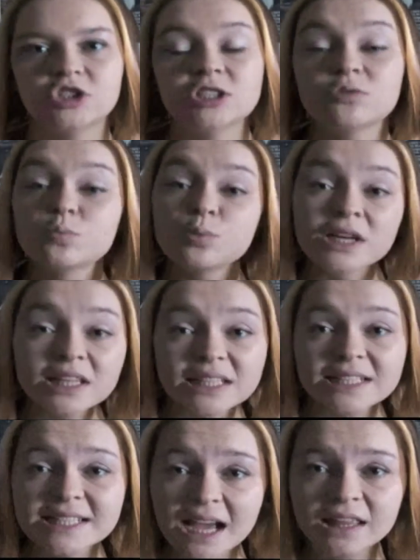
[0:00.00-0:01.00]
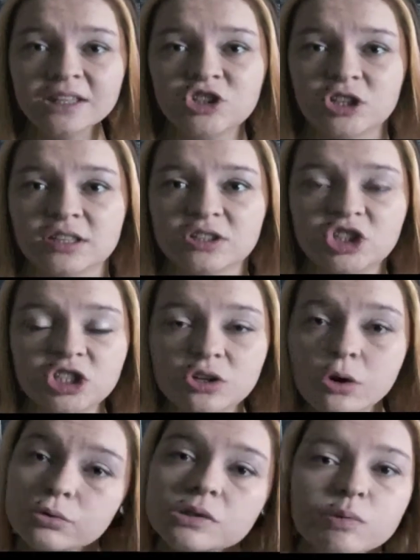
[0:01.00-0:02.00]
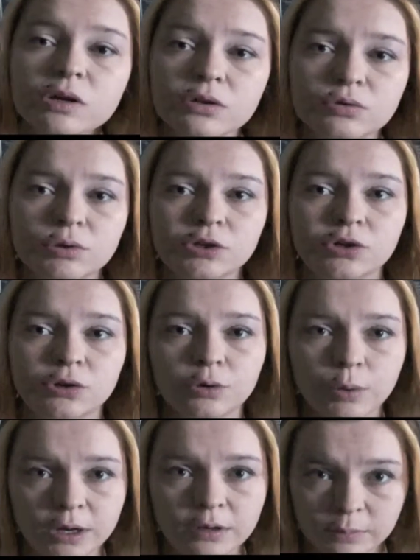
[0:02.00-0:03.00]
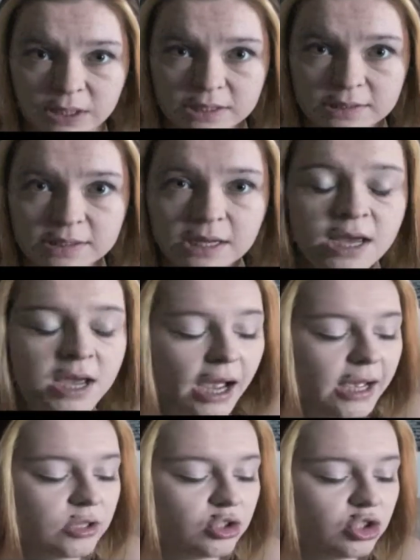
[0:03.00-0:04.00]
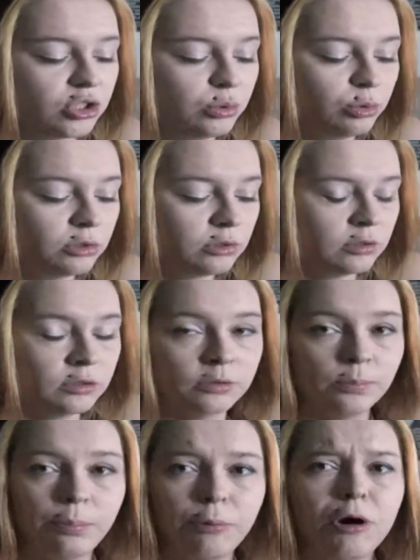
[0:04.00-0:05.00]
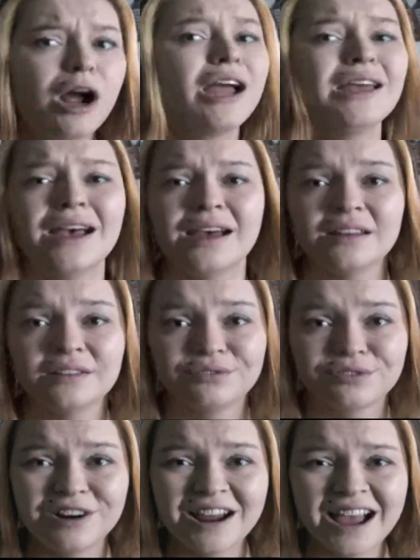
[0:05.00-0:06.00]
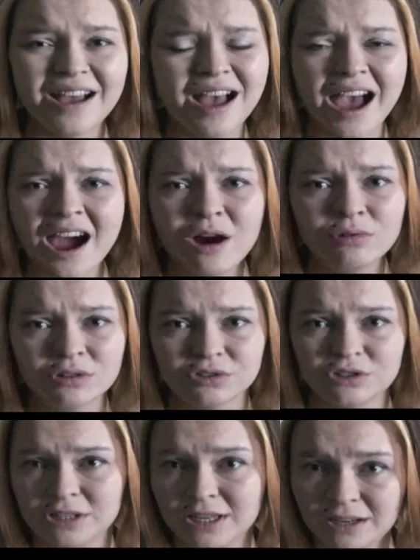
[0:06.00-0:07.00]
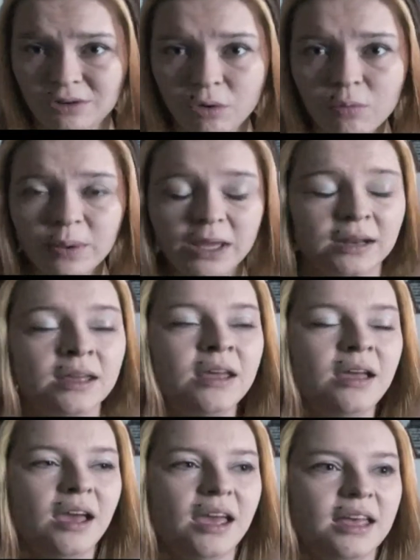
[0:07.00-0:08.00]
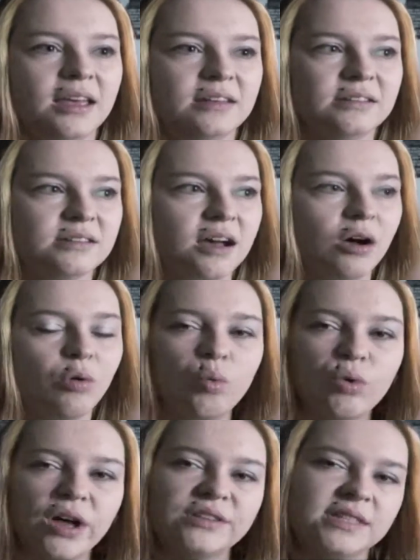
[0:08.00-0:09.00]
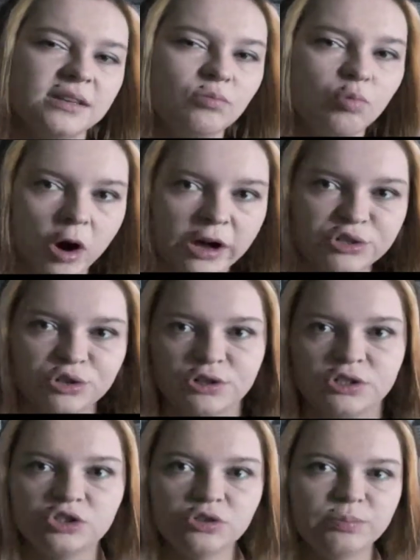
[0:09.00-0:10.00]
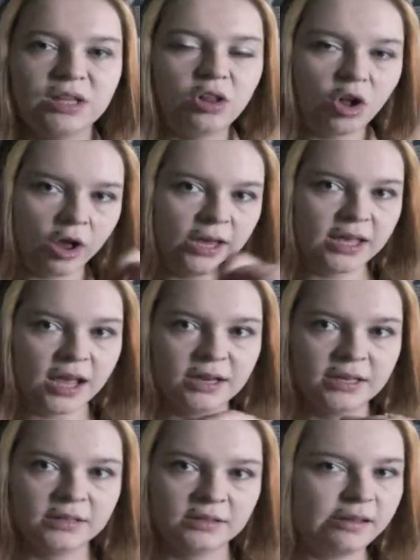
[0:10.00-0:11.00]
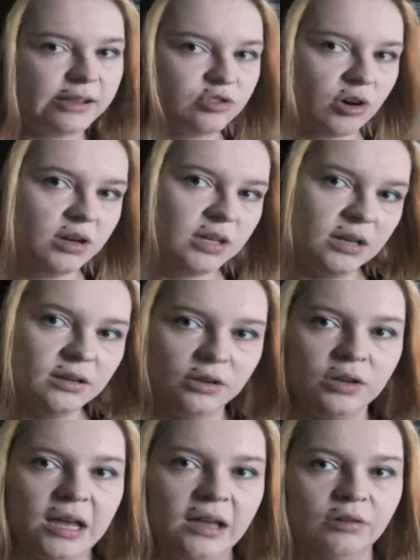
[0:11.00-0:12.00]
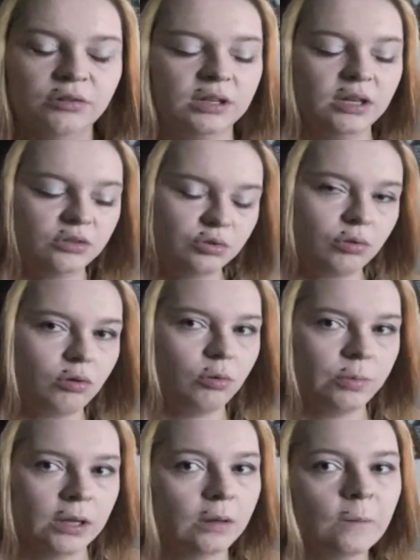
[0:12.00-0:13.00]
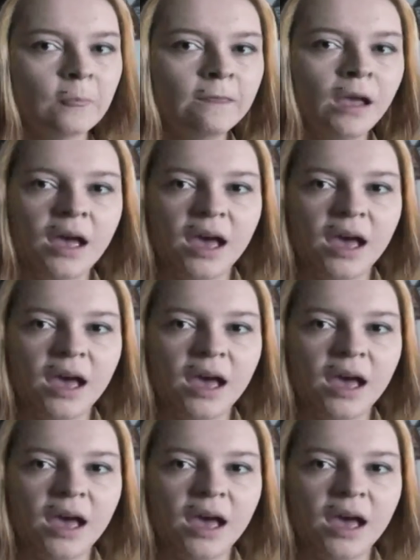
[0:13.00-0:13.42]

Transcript: She's really intelligent. She knows where the door to her aquarium is, and she will pry at it for hours to get it open, and I'll sit and watch her, and she'll be clawing at it and like trying to get at a good angle to get the door open,